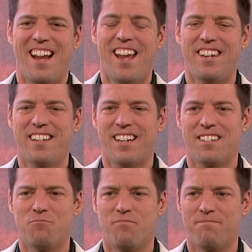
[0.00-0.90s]
And
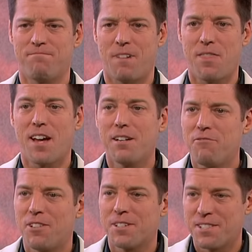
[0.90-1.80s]
I thought he'd
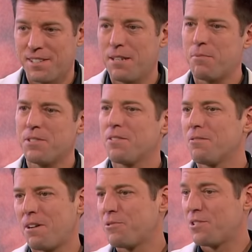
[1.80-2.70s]
fallen asleep, and
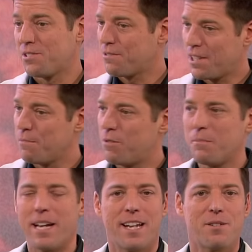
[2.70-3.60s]
so I was just gonna pull
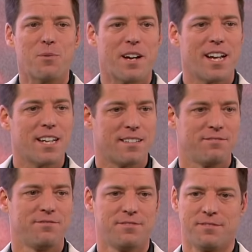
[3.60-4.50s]
my hand away
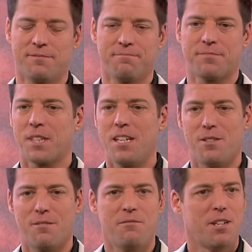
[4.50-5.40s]
and
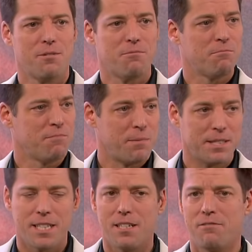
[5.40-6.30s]
either, you know, maybe
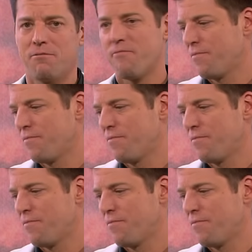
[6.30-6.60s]
leave.